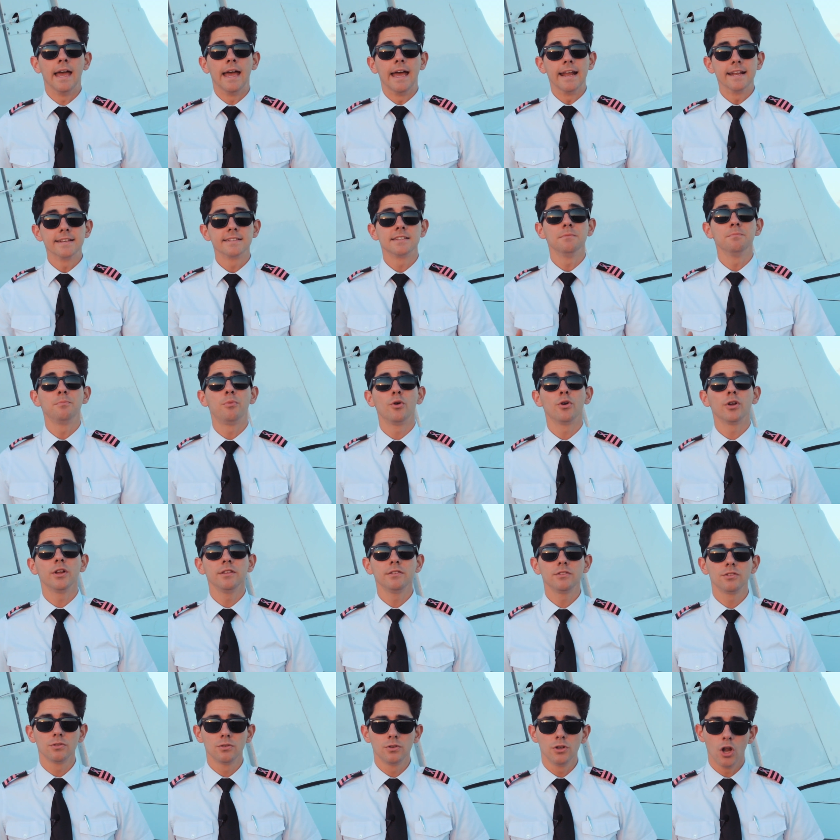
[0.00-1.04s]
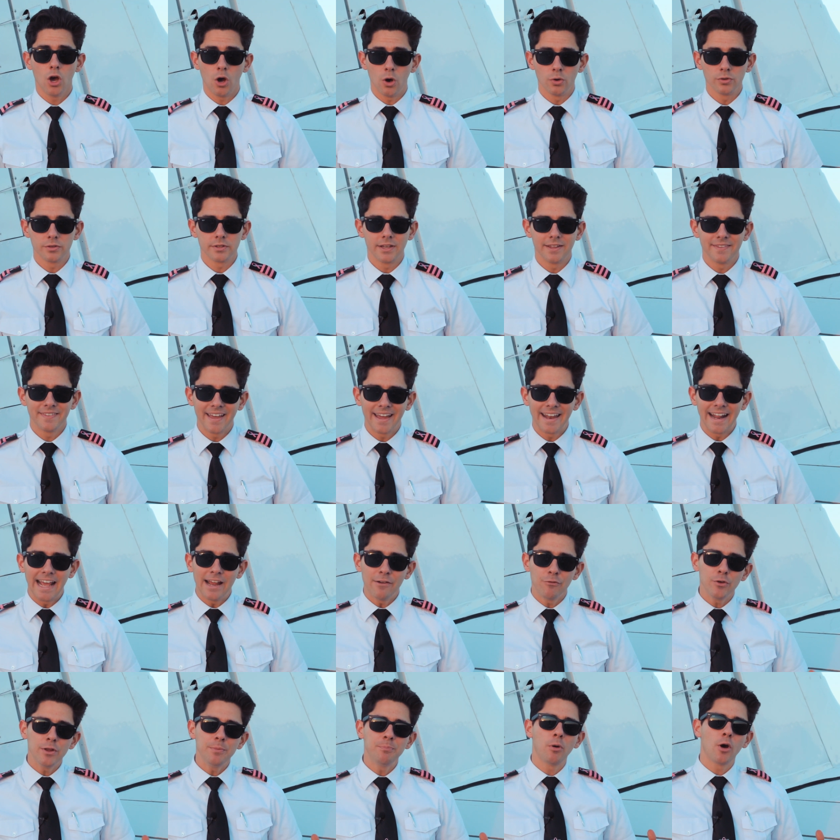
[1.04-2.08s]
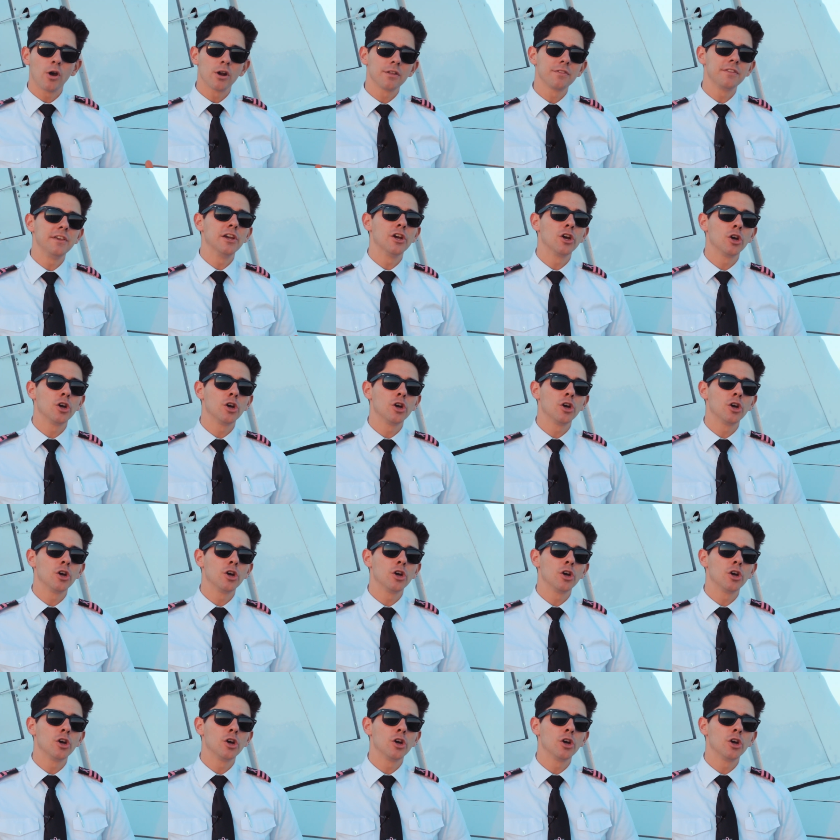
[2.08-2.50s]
It is important to note that every part of the